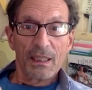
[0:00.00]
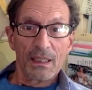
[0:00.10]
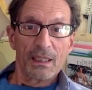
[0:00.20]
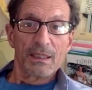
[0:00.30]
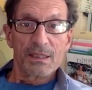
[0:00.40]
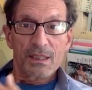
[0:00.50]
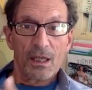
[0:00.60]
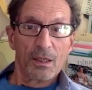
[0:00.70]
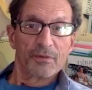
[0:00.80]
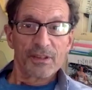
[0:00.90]
is
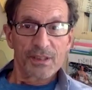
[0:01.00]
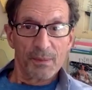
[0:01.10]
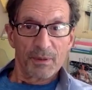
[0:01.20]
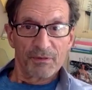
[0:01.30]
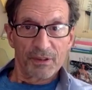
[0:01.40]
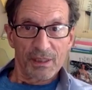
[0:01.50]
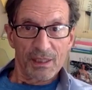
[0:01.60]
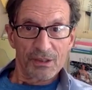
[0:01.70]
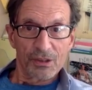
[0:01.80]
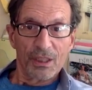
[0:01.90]

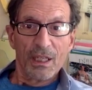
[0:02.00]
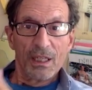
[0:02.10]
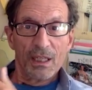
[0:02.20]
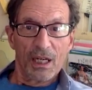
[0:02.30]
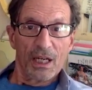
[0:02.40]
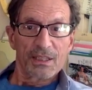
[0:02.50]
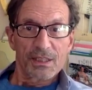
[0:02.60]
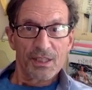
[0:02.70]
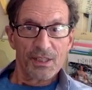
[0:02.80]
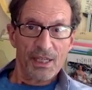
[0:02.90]
oversimplification. Us,
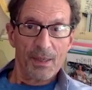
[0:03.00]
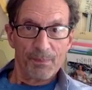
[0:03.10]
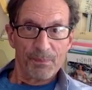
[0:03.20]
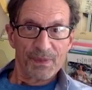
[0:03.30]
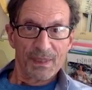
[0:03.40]
them.